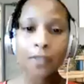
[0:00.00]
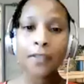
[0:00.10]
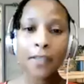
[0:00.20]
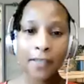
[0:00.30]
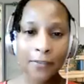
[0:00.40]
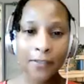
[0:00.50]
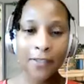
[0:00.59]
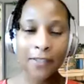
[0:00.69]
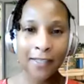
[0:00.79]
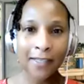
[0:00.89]
Thank you,
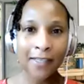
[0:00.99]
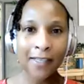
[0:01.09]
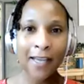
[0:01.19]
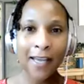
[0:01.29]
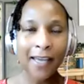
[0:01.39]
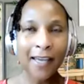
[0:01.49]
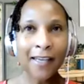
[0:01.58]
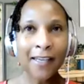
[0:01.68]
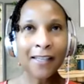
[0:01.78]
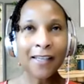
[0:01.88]
Sandy.
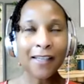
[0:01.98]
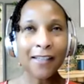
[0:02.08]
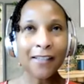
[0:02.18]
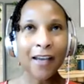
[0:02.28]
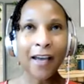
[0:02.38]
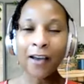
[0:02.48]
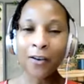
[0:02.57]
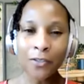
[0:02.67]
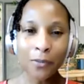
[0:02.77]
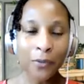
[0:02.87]
And I
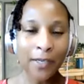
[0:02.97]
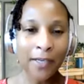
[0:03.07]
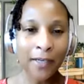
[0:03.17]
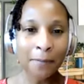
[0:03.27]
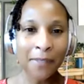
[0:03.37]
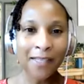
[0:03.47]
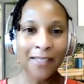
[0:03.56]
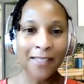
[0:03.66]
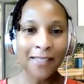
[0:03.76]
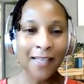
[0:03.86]
also bring it up
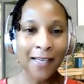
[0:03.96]
because as